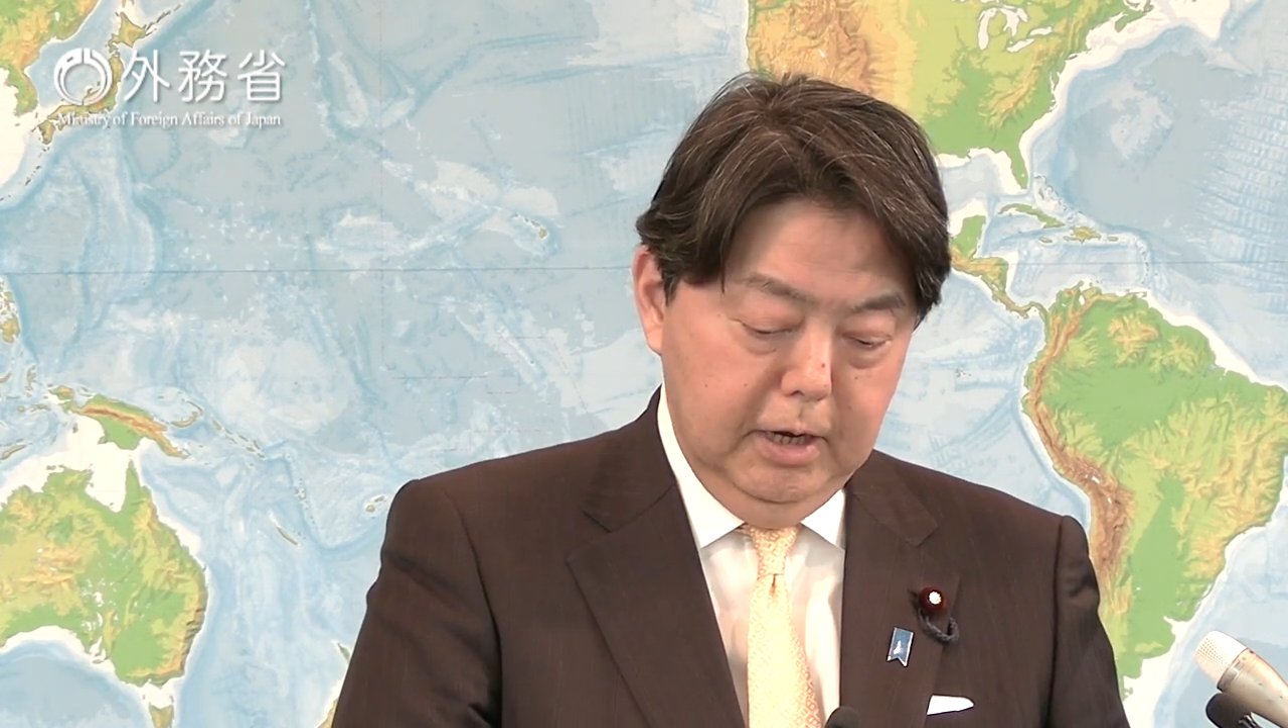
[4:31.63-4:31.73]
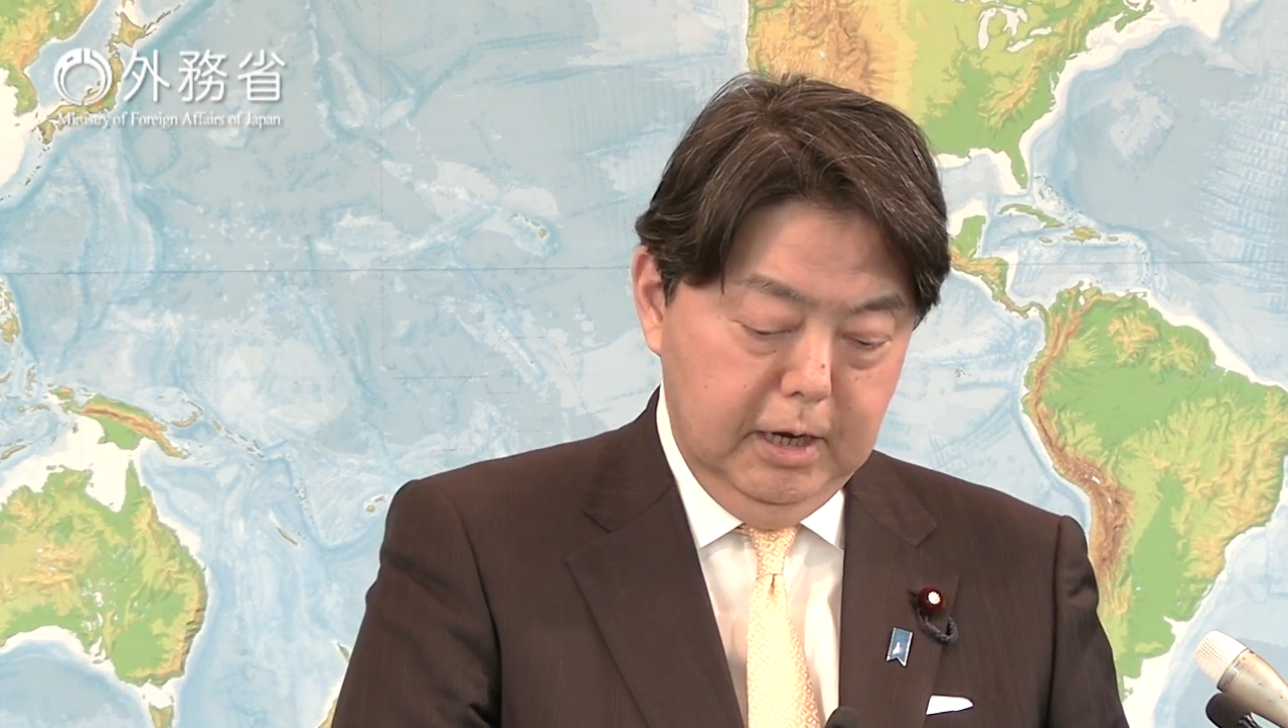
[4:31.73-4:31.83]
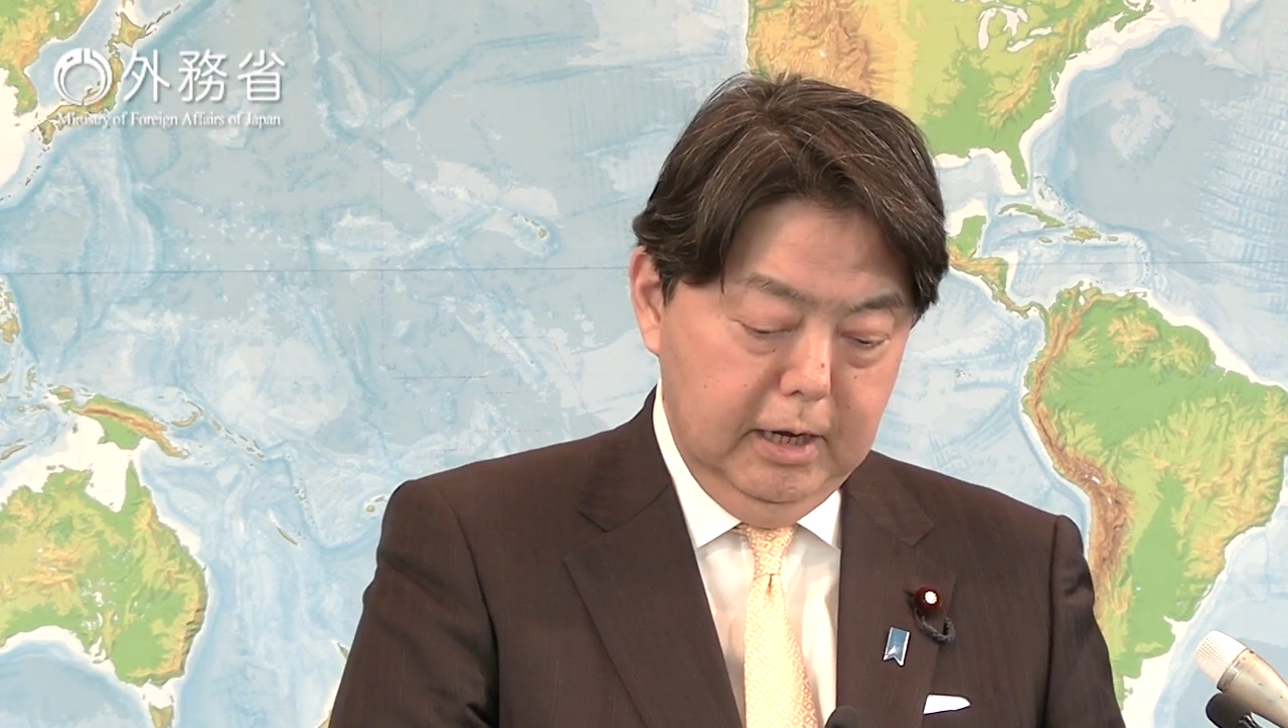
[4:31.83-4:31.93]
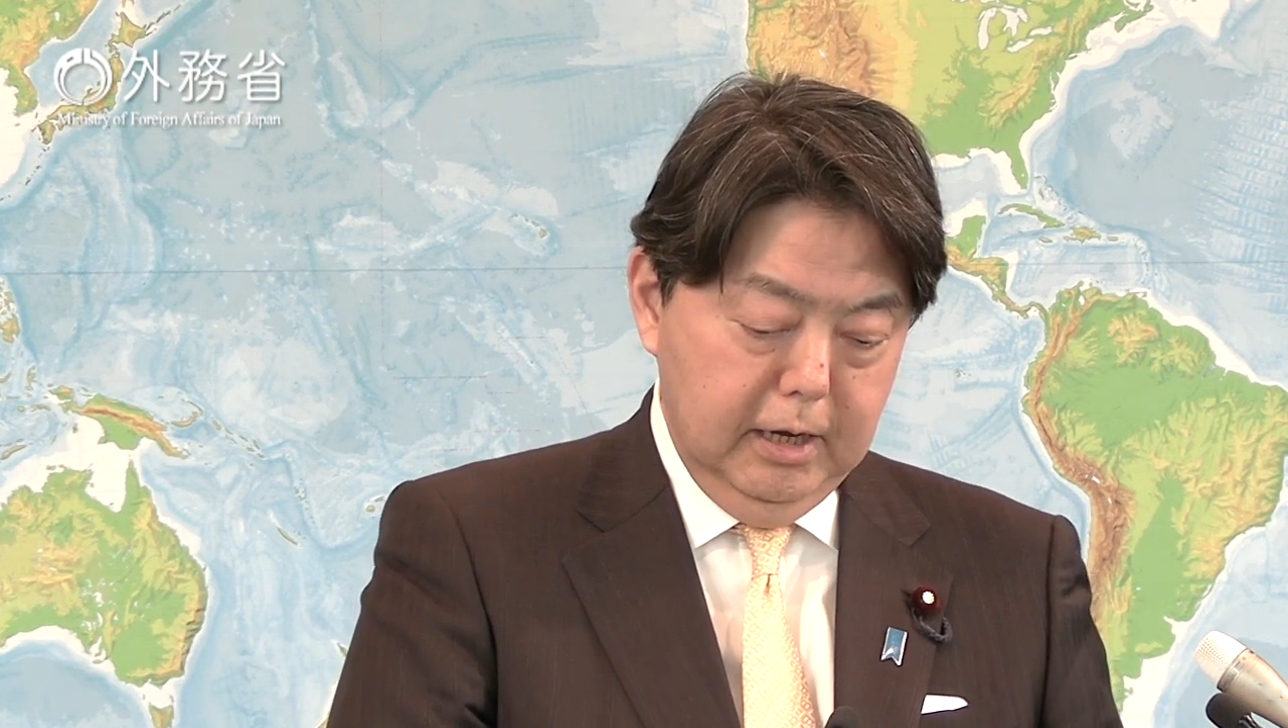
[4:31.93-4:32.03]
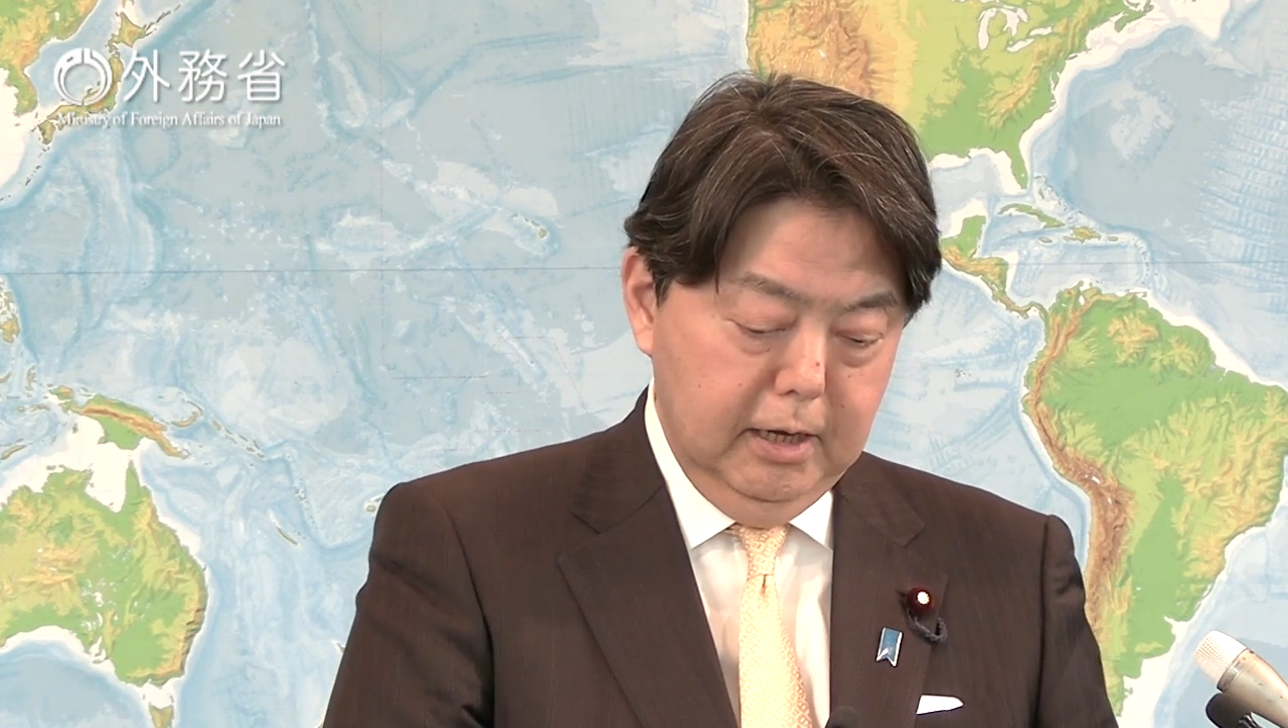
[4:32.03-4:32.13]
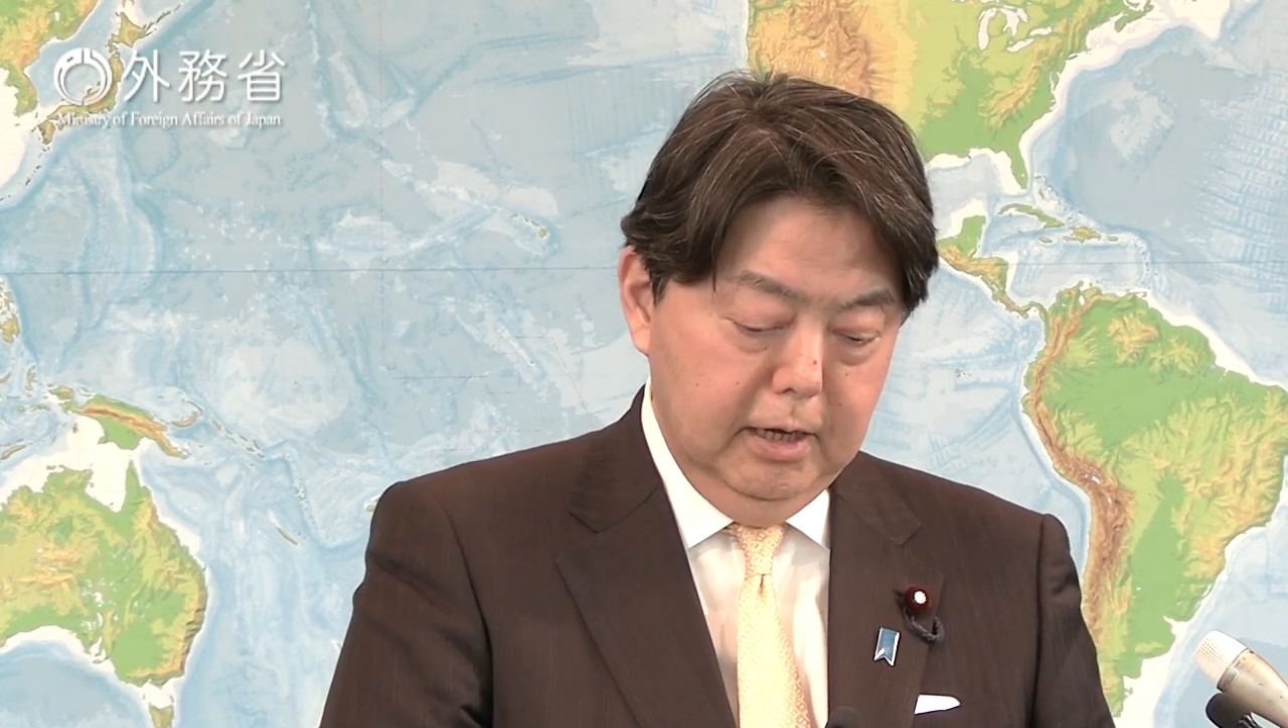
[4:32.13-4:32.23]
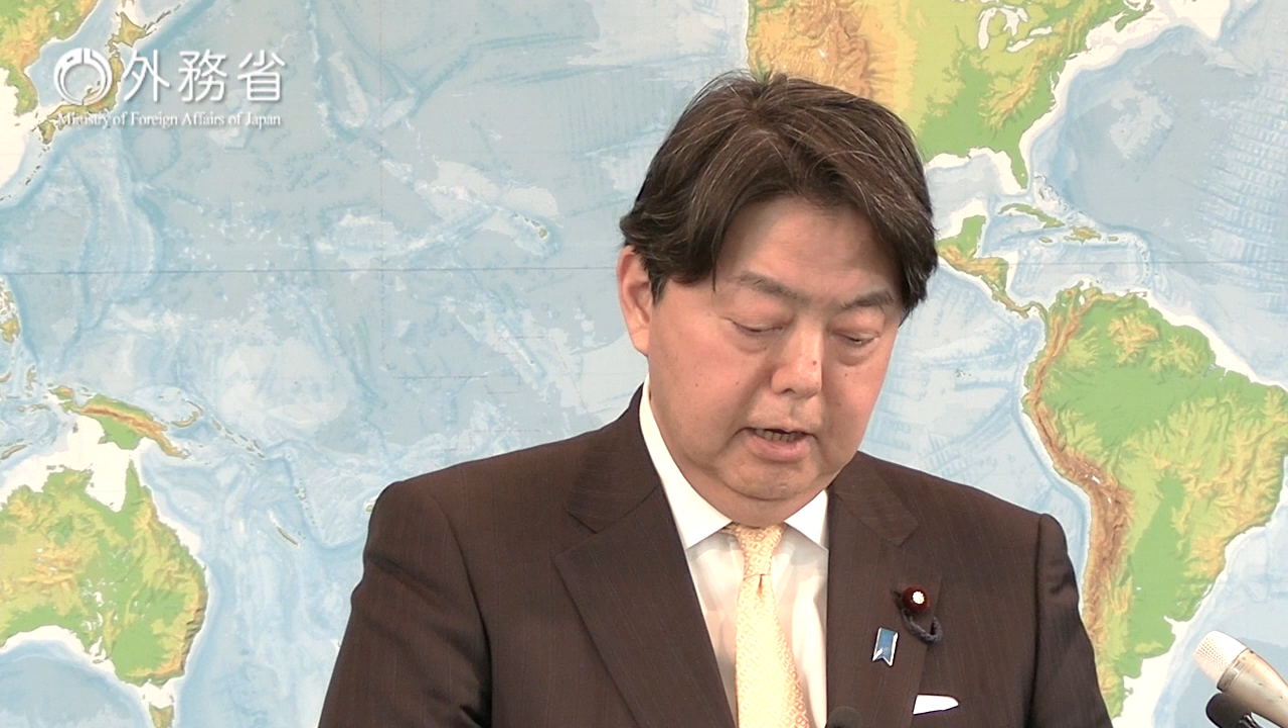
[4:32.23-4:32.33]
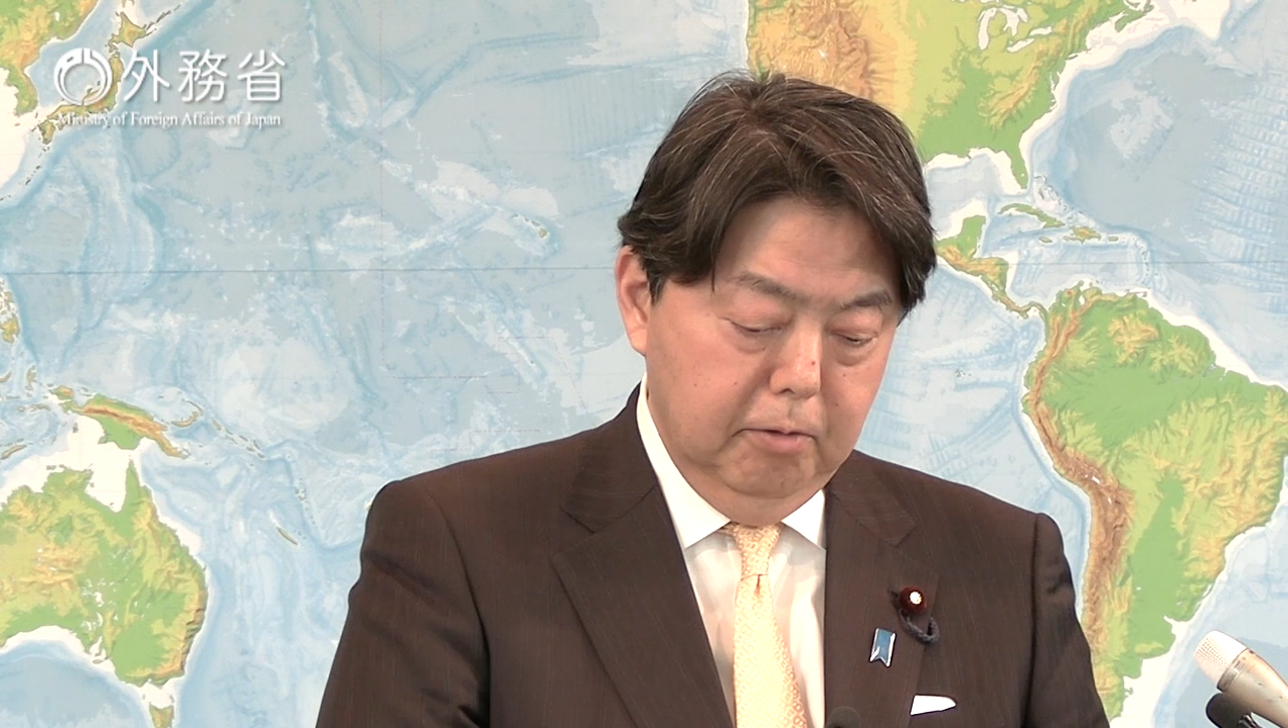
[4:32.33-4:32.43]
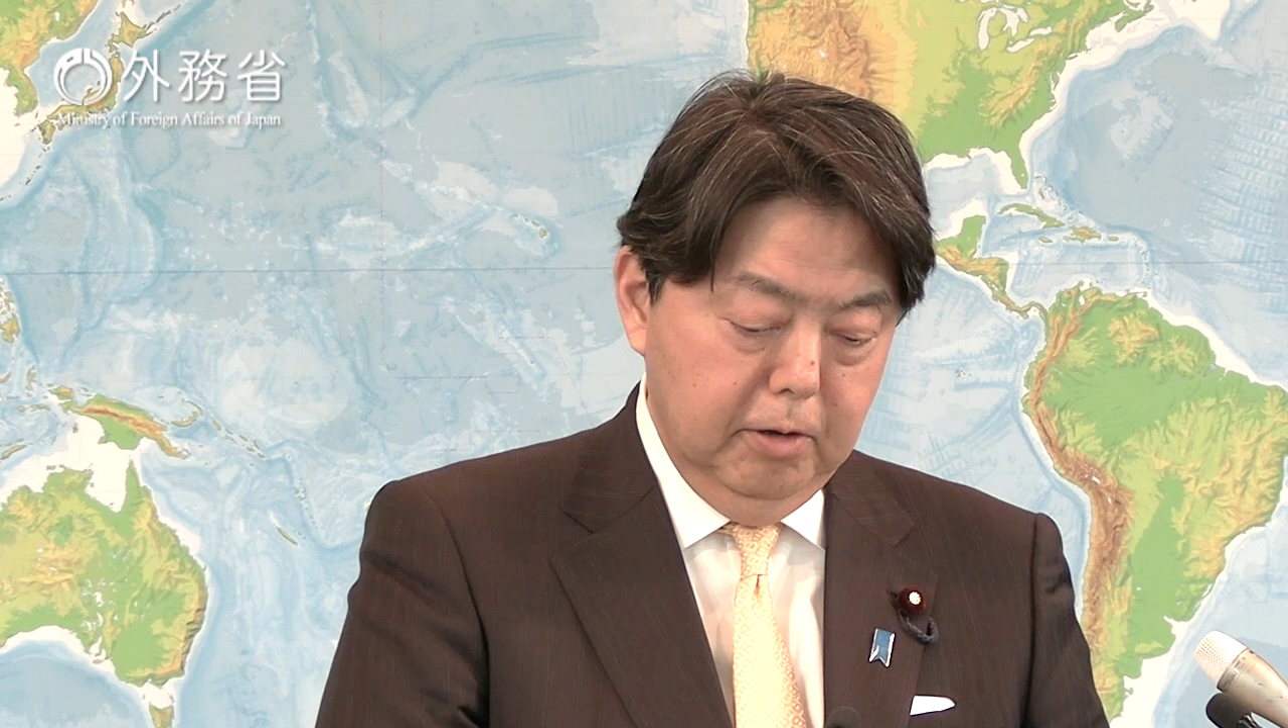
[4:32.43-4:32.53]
cherished